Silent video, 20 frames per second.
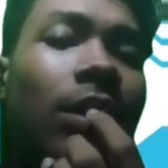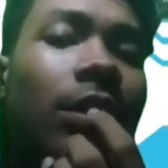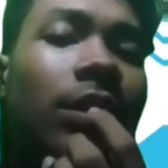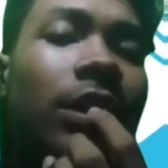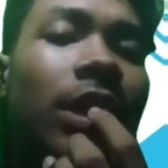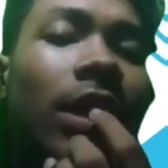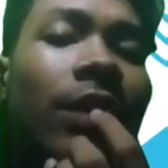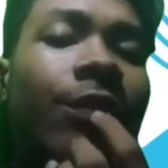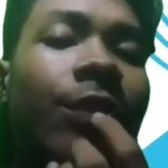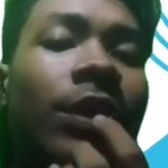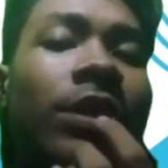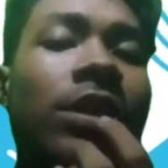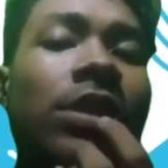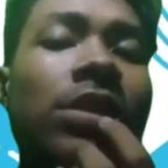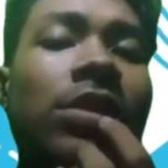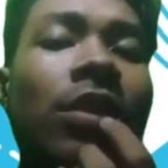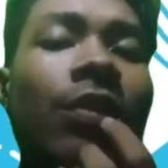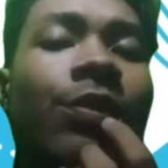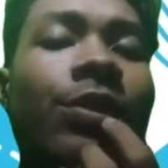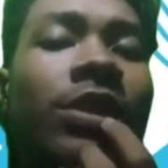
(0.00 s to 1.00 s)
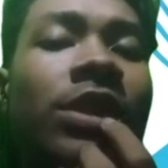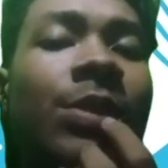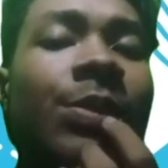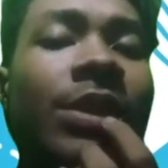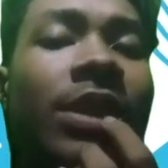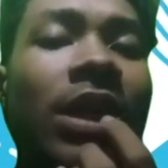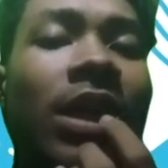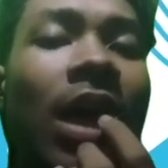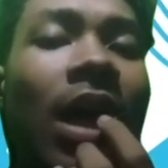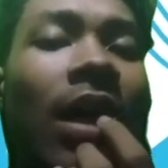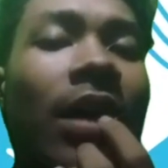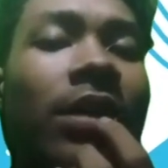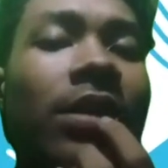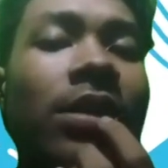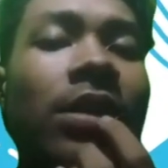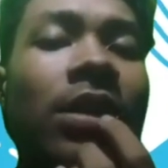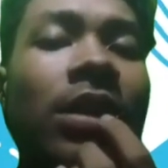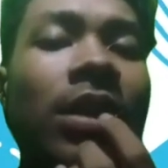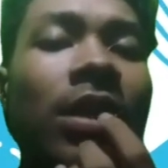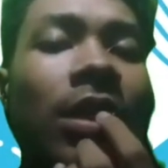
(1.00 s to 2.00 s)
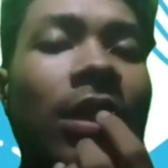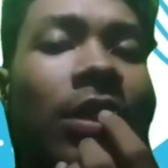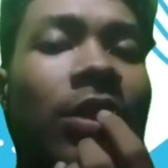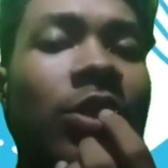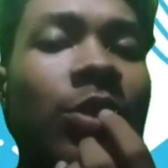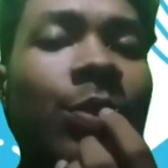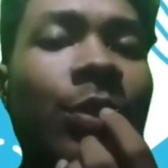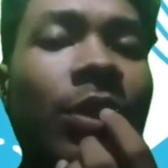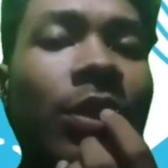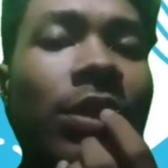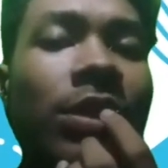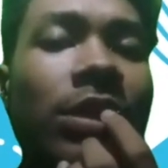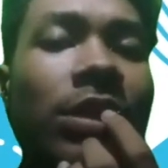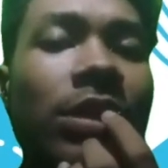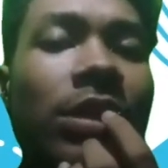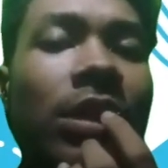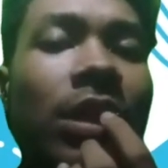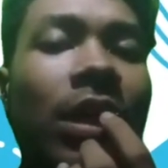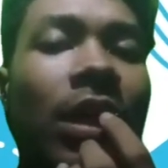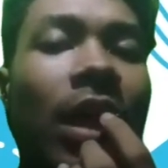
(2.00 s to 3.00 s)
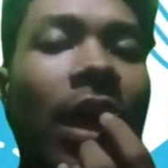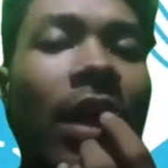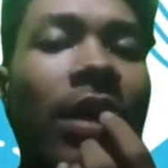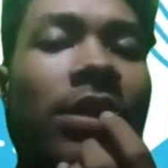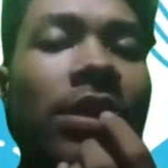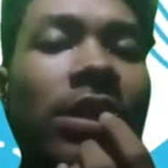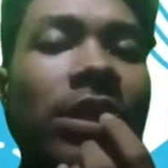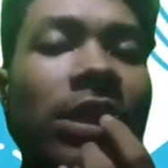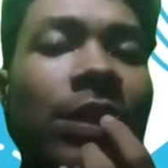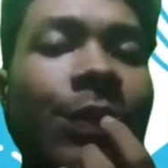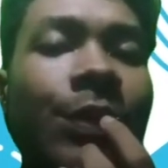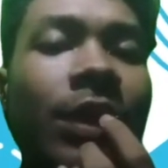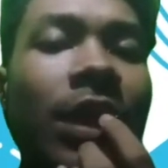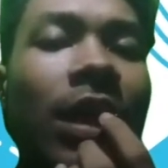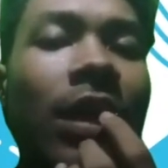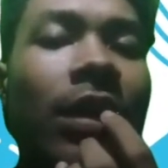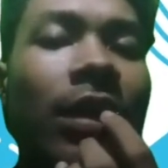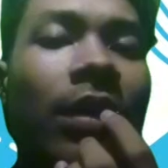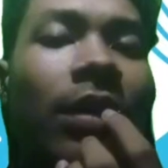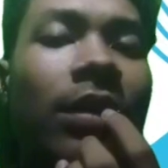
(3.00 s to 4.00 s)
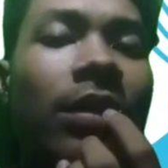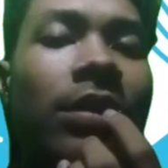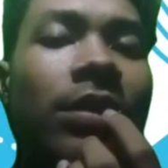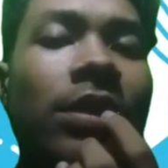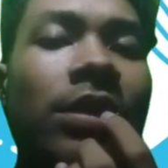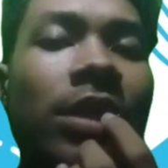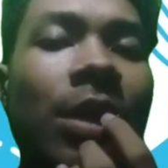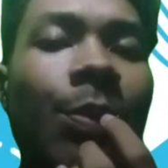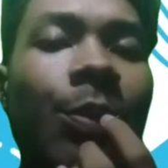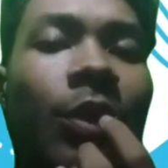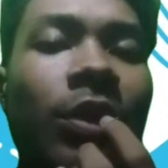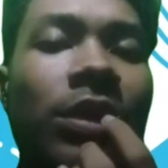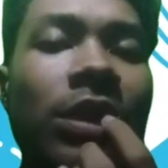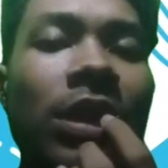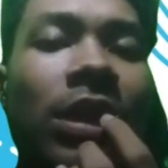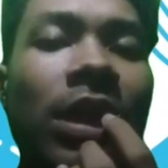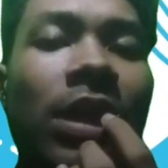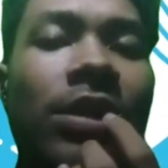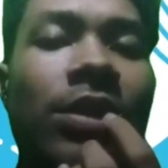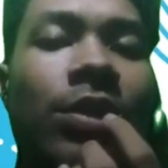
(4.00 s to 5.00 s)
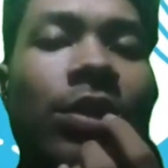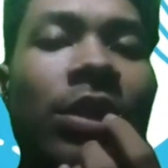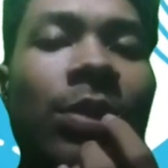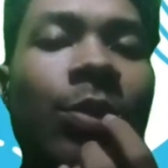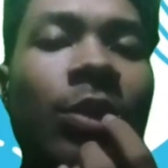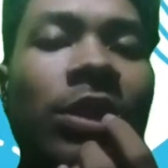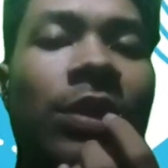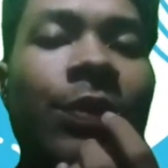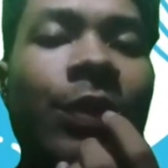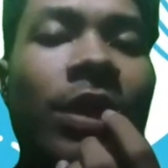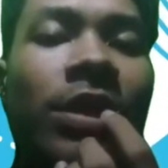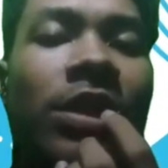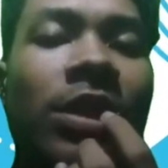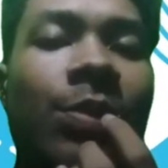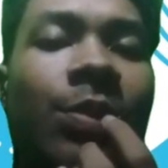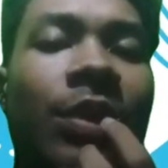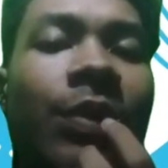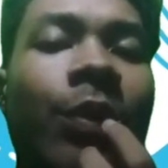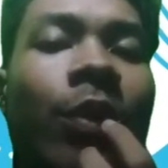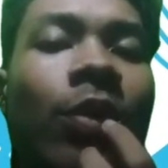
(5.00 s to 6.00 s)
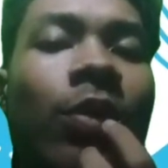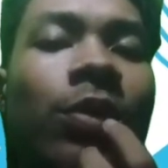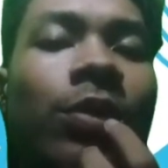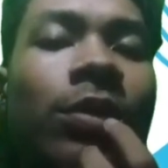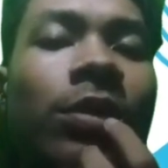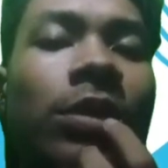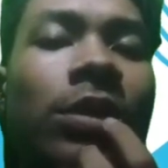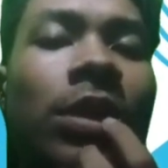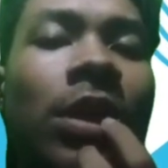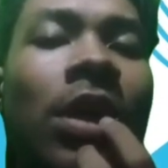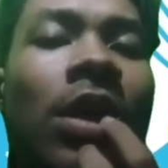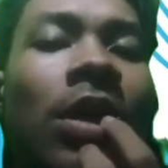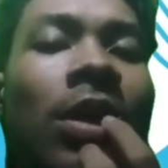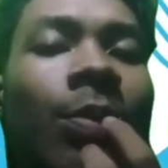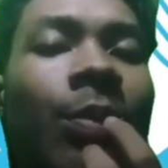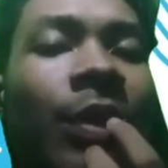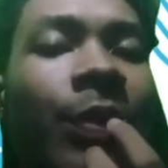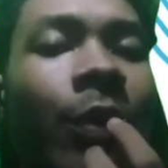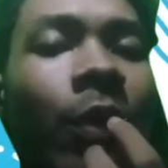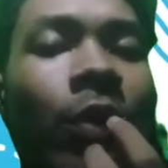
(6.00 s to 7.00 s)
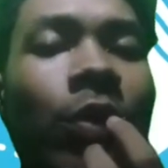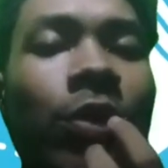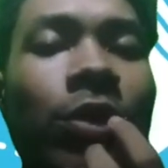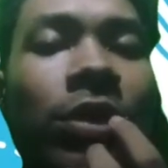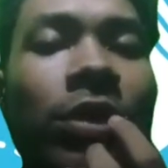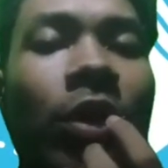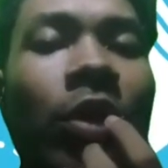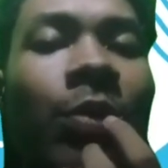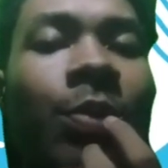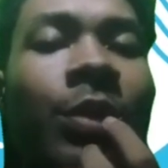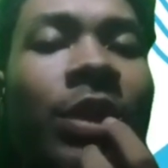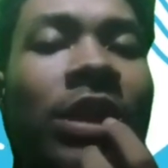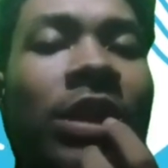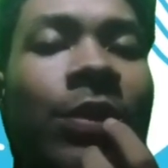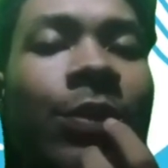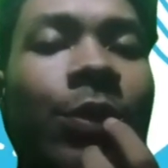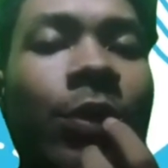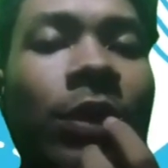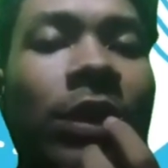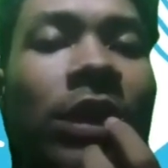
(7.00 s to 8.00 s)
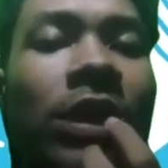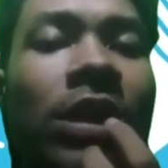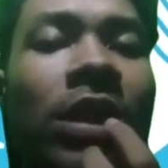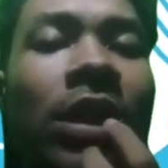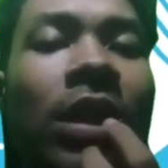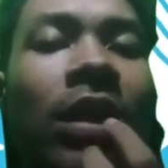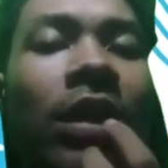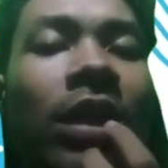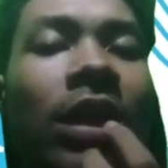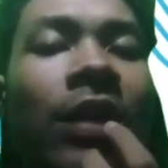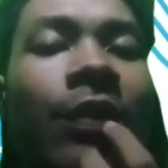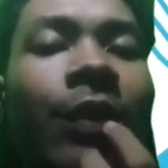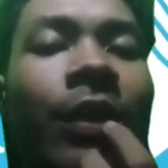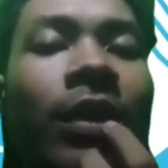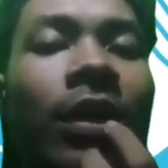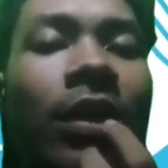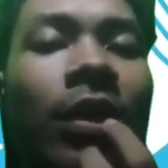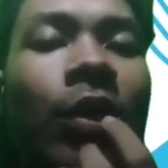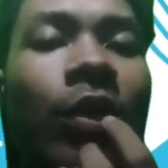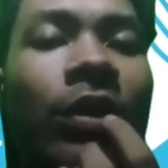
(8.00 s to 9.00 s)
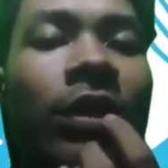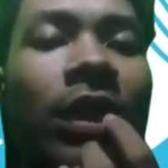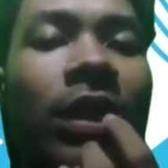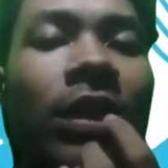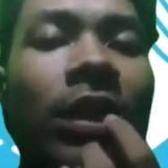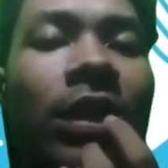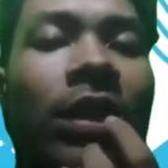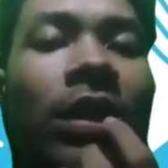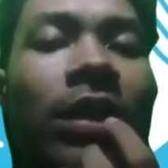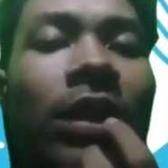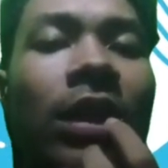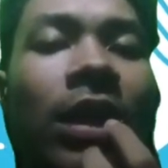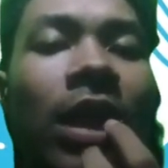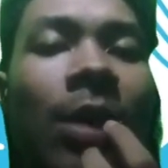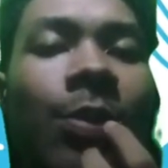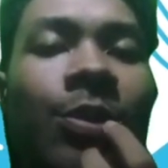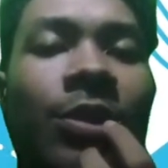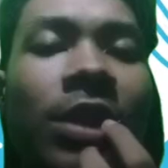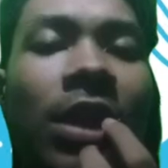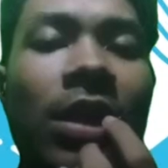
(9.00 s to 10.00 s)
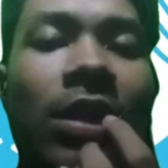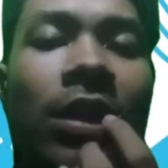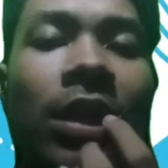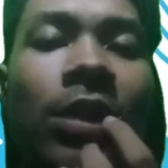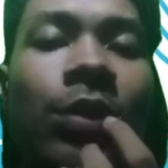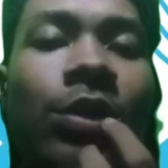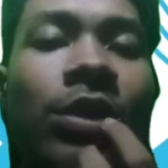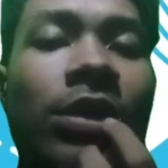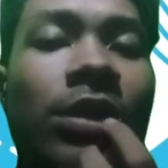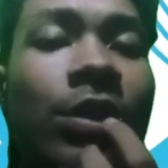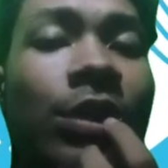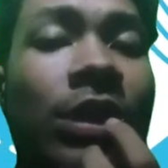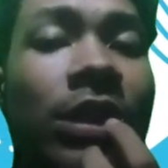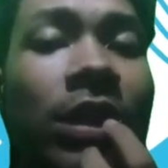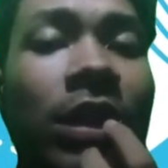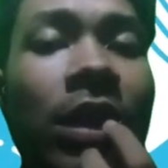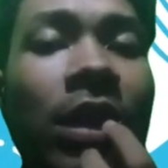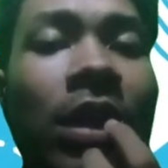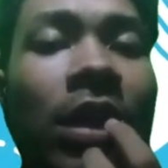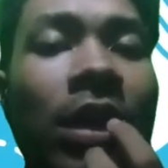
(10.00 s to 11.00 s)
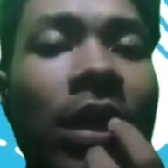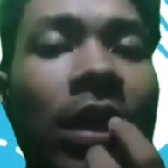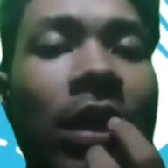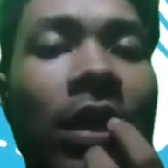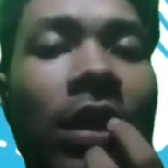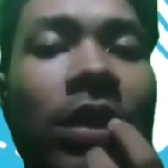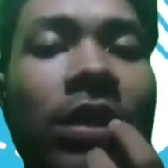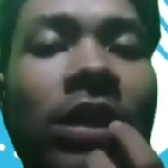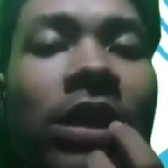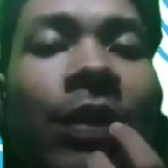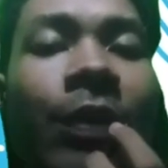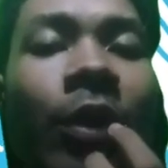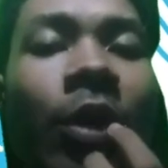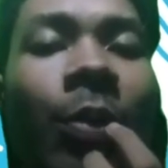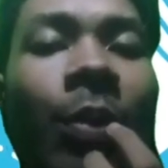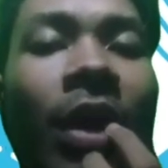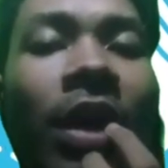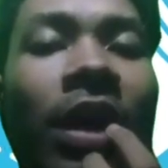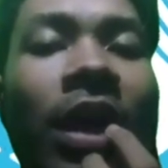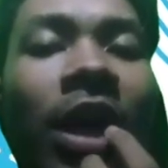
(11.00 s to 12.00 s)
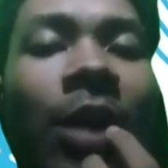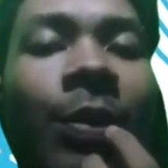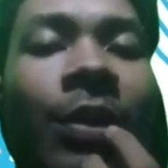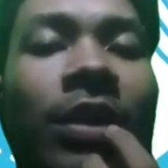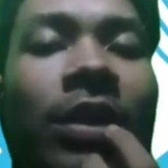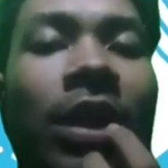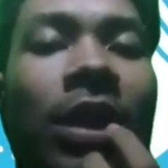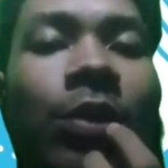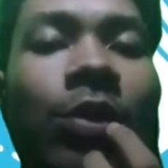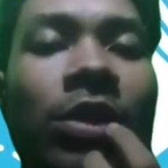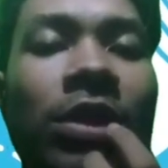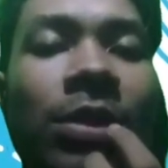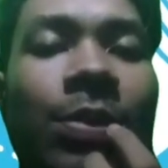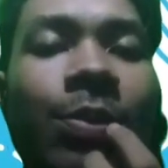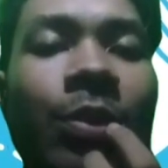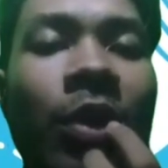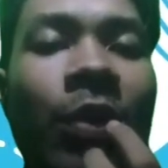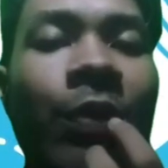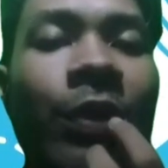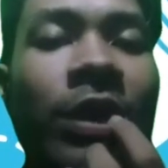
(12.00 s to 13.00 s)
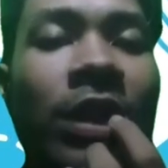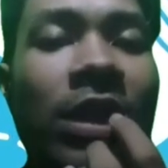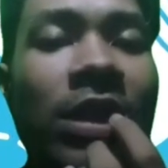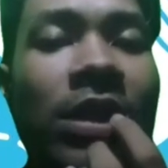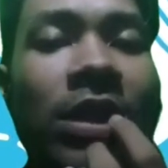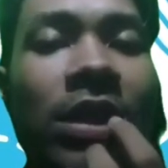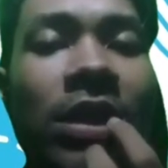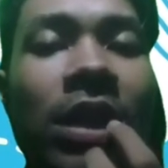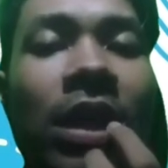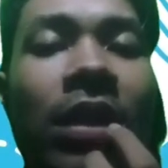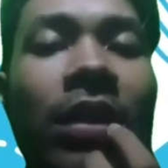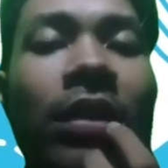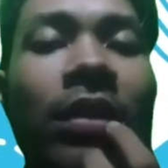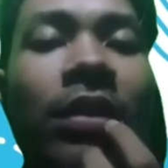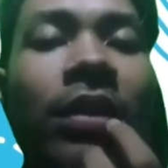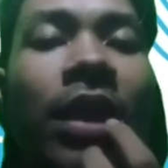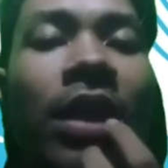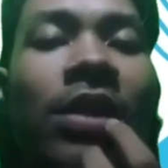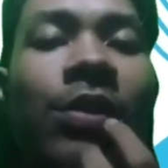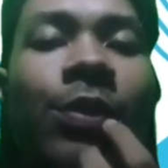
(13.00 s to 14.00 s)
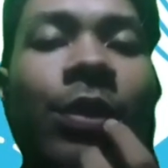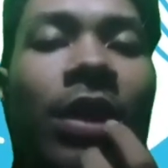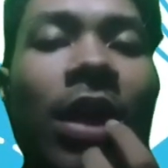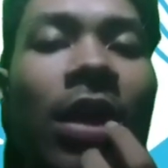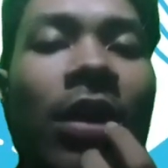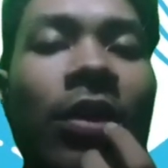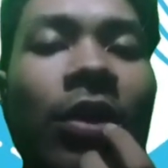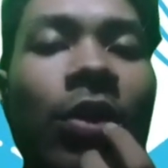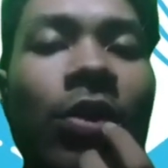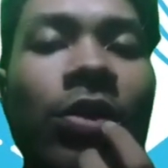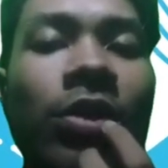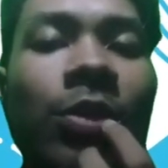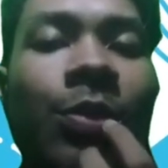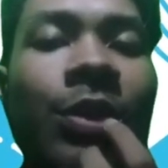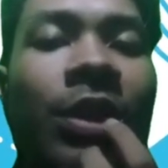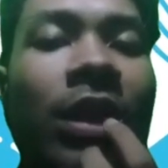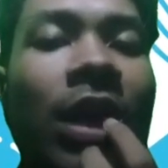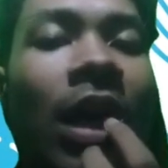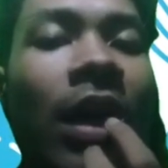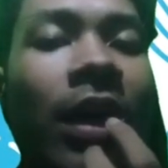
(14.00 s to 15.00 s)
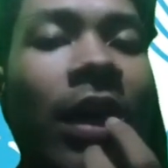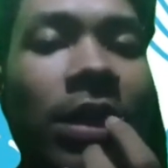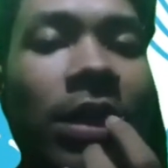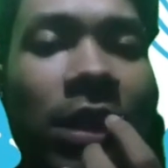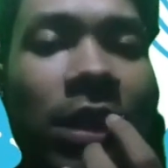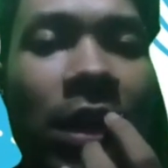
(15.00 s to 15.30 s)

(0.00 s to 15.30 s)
The advantage of CBA are numerous and significant. This approach enhances student motivation by focus on meaningfully relevant content rather than abstract language study. It develops academic language proficiency that transfer across subject areas,